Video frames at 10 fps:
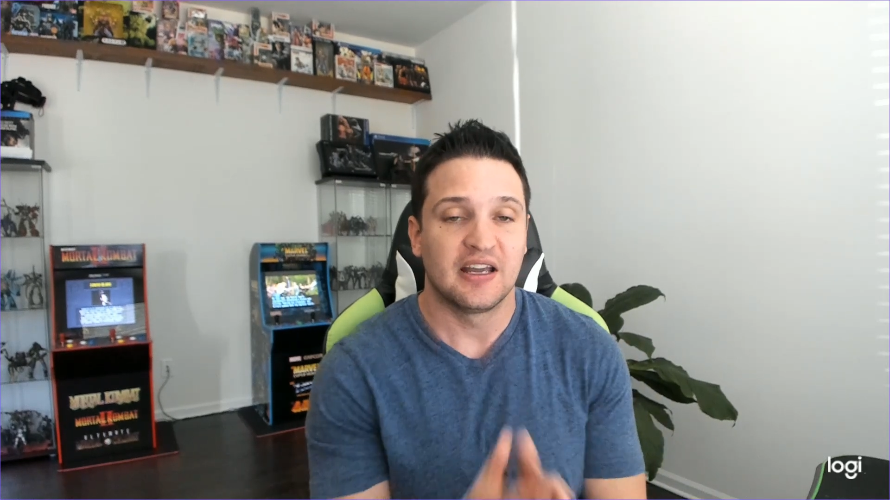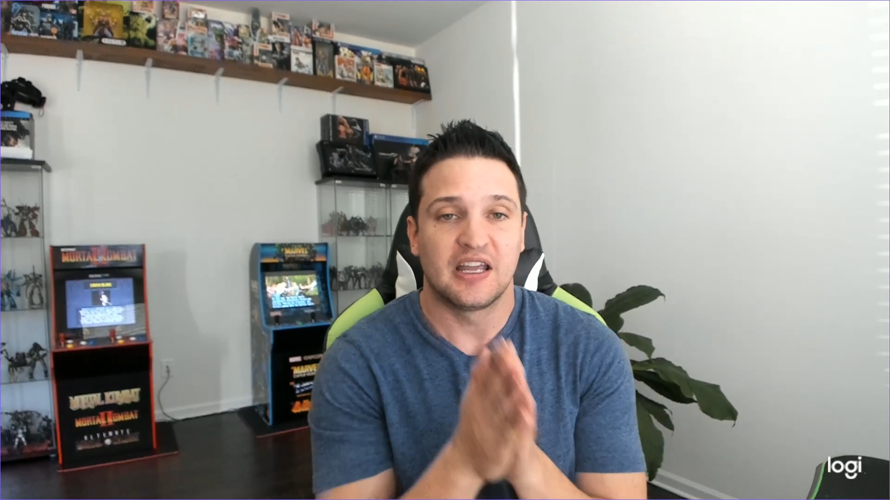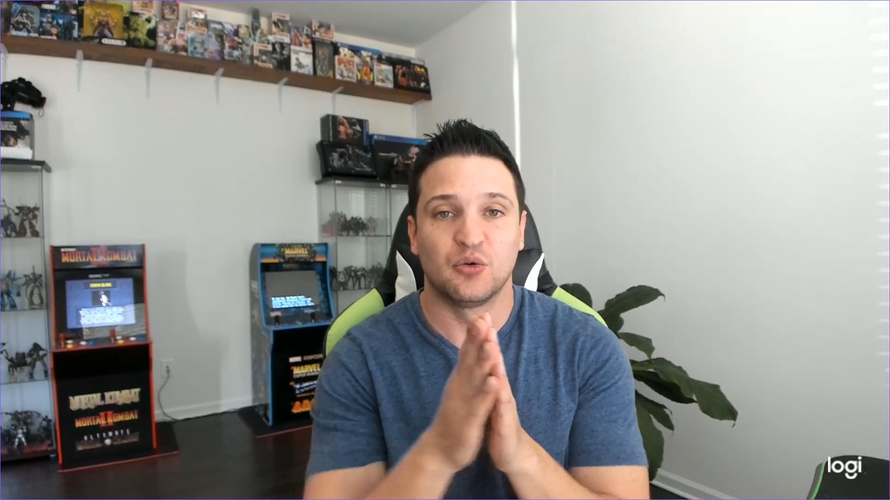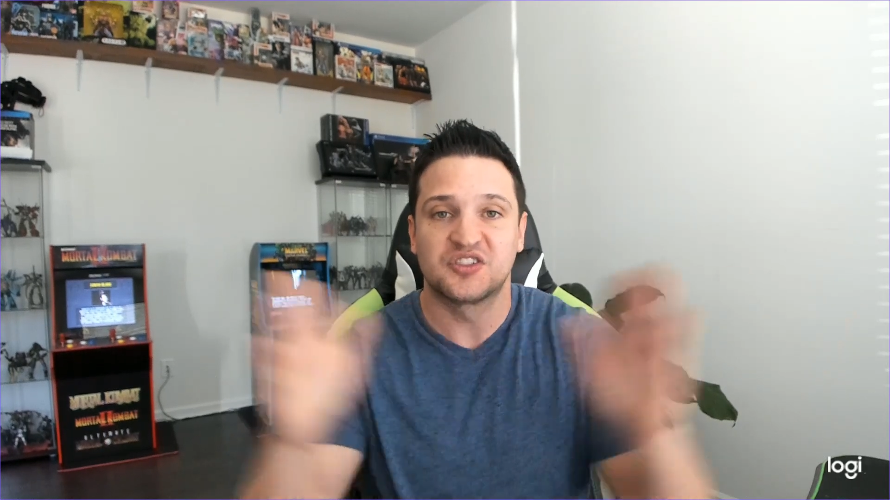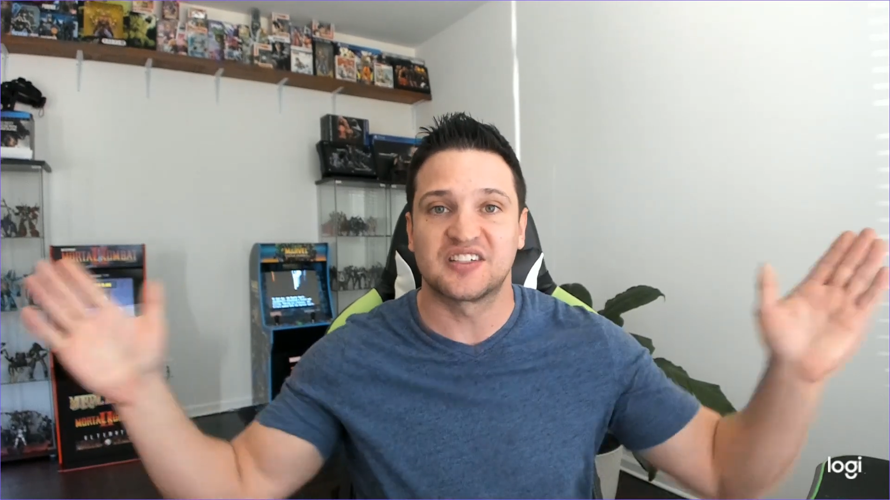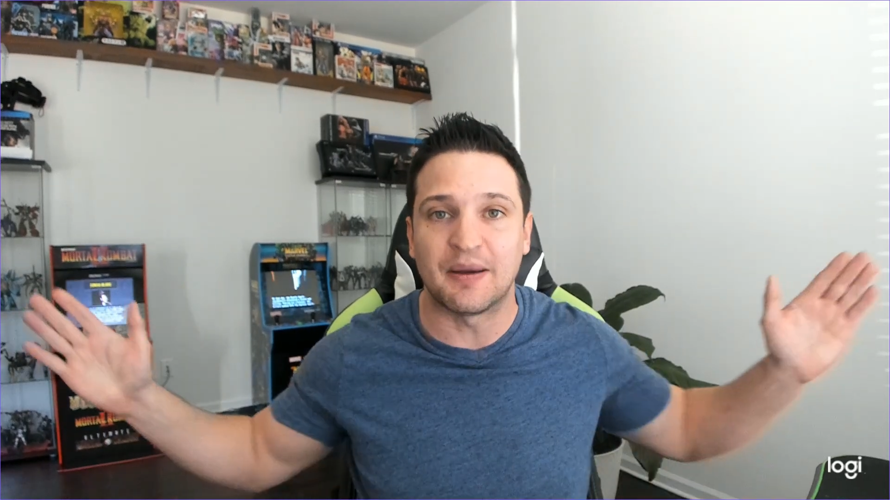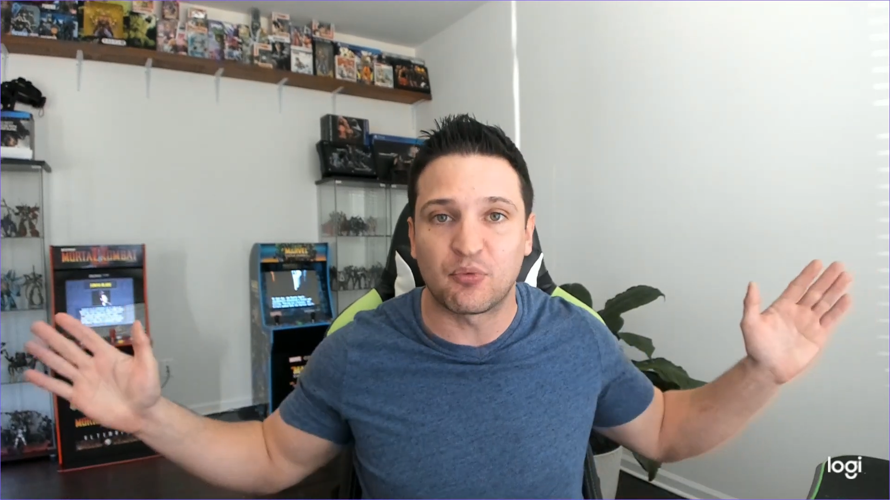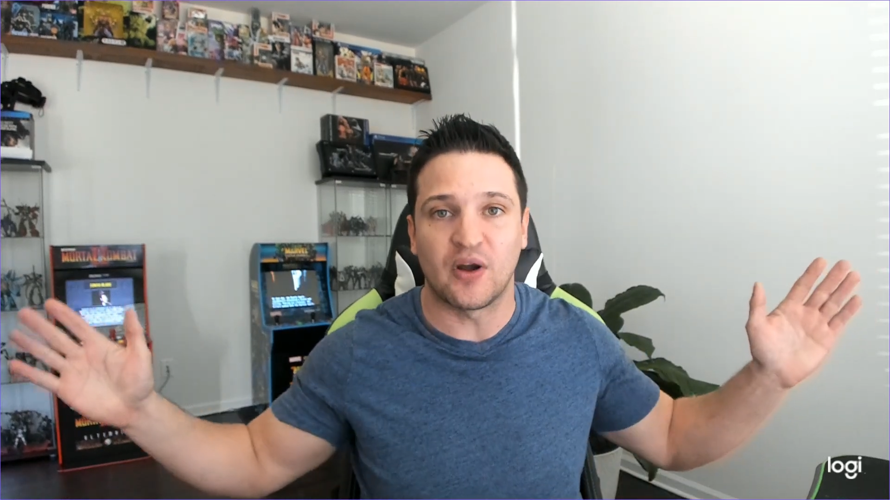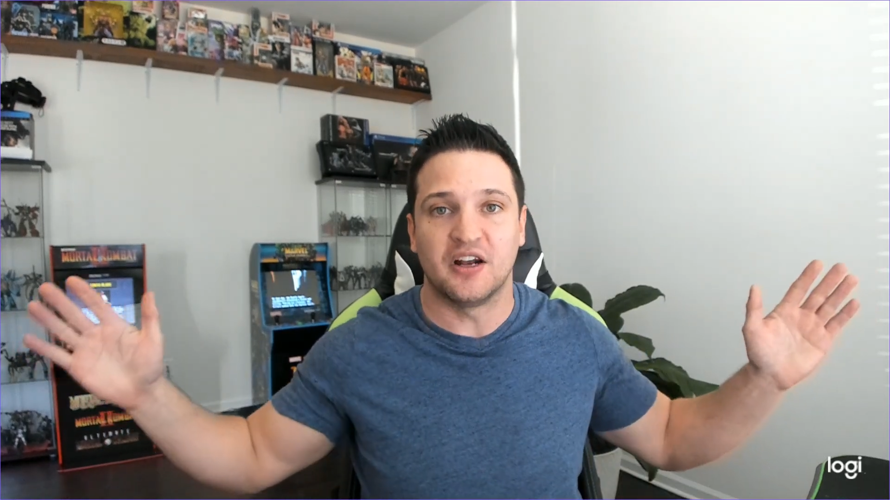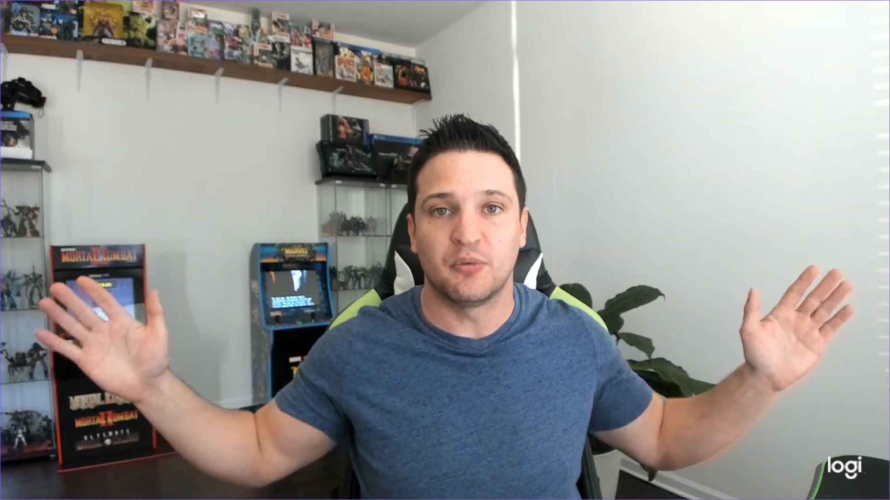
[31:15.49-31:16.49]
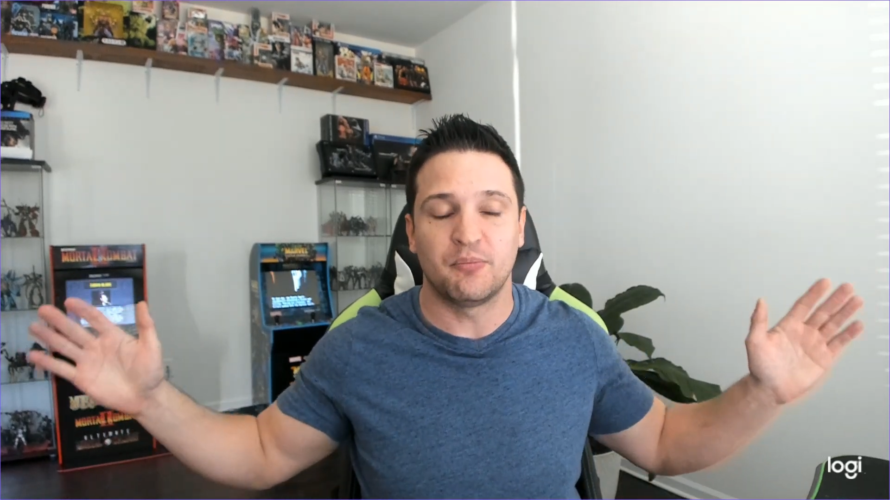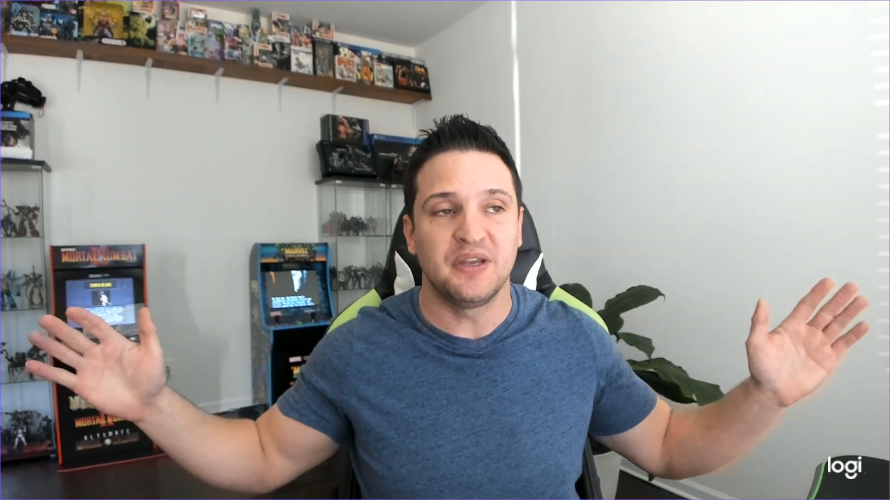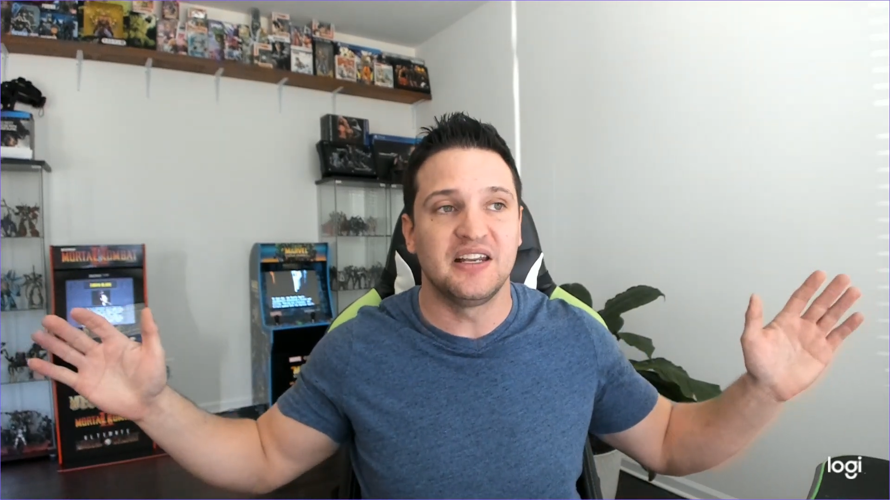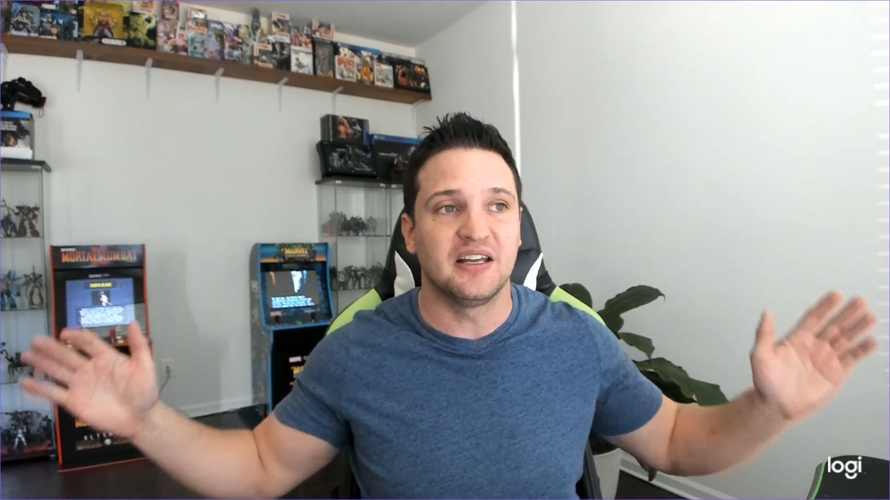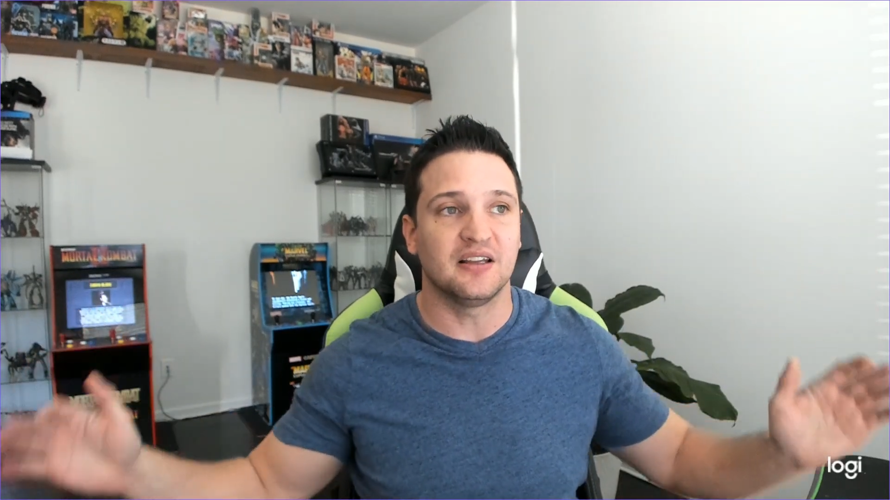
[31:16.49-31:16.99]
He would separate him
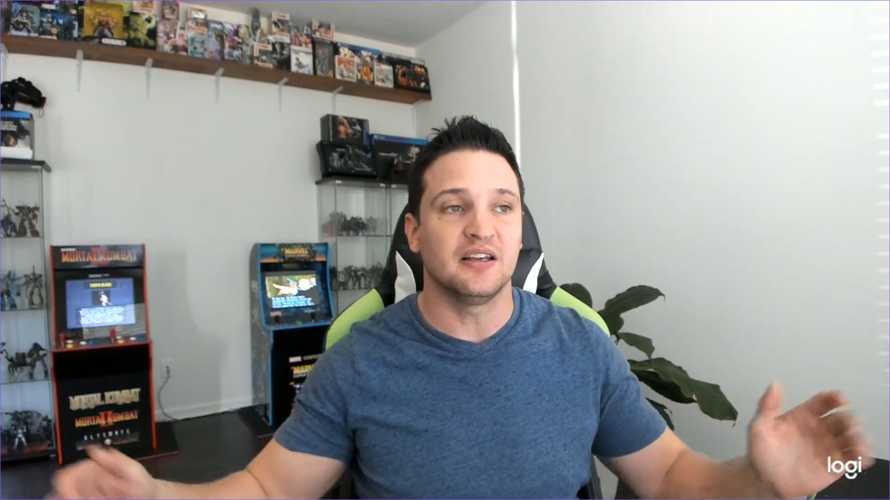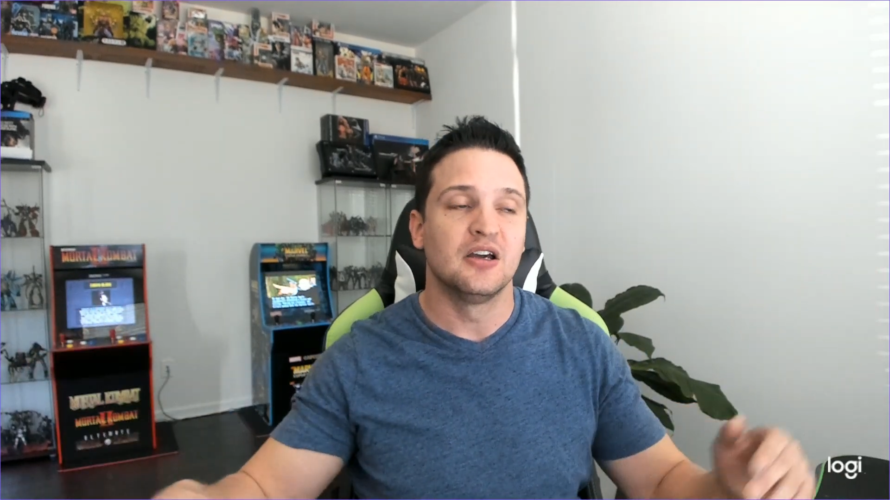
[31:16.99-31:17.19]
immediately,